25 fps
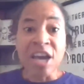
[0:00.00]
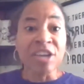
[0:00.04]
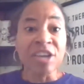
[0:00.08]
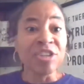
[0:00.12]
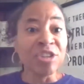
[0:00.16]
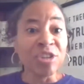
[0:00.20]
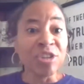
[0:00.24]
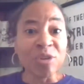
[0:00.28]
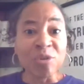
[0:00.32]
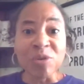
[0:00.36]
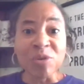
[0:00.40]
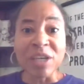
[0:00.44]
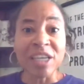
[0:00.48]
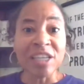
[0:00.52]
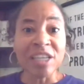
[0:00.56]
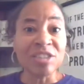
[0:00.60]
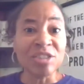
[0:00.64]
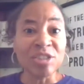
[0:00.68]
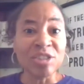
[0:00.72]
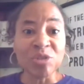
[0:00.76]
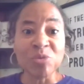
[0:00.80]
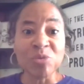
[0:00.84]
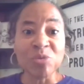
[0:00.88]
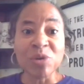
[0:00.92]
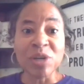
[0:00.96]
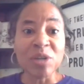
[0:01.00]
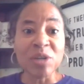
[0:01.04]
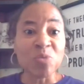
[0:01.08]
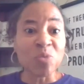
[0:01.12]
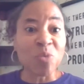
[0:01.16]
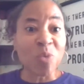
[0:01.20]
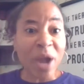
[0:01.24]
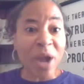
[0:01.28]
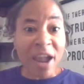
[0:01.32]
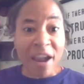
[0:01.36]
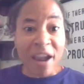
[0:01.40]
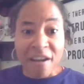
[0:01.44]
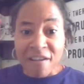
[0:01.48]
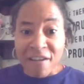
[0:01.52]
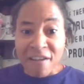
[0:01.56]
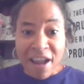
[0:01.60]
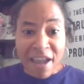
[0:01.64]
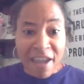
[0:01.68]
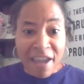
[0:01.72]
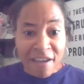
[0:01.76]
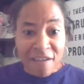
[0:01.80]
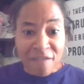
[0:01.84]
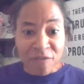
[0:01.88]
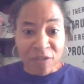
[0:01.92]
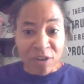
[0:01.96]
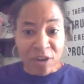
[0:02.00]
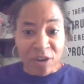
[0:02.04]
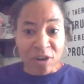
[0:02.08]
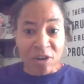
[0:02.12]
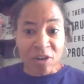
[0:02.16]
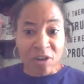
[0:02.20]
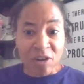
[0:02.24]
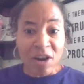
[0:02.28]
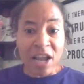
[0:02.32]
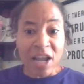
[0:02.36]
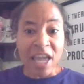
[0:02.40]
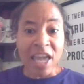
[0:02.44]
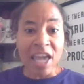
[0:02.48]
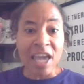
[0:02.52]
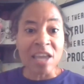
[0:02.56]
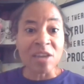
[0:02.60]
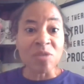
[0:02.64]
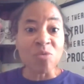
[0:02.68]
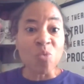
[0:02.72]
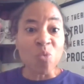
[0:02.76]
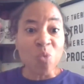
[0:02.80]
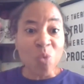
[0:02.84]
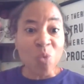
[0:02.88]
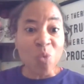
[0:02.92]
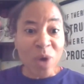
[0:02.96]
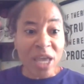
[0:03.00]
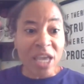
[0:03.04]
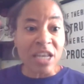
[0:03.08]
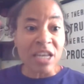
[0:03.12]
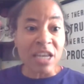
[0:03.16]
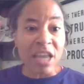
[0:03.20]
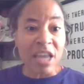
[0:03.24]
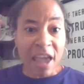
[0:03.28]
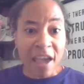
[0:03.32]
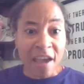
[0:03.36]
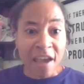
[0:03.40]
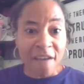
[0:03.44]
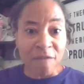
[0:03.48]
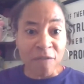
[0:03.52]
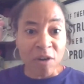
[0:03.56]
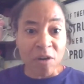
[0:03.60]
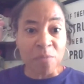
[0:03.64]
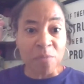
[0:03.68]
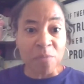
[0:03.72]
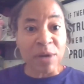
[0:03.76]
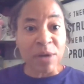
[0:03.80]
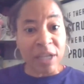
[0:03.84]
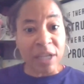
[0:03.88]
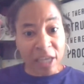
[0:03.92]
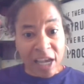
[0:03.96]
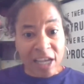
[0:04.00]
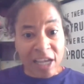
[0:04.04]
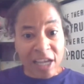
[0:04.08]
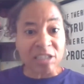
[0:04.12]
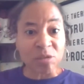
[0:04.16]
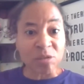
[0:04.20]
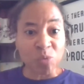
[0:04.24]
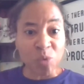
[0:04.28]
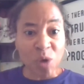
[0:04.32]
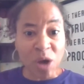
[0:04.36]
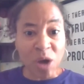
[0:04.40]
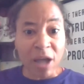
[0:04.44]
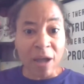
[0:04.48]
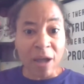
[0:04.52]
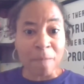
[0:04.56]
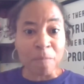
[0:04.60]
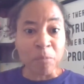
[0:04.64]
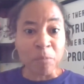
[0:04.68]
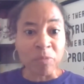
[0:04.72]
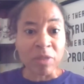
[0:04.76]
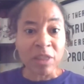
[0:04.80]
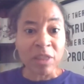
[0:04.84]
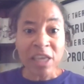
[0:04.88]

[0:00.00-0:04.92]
You can do it wherever and whenever. But guess what?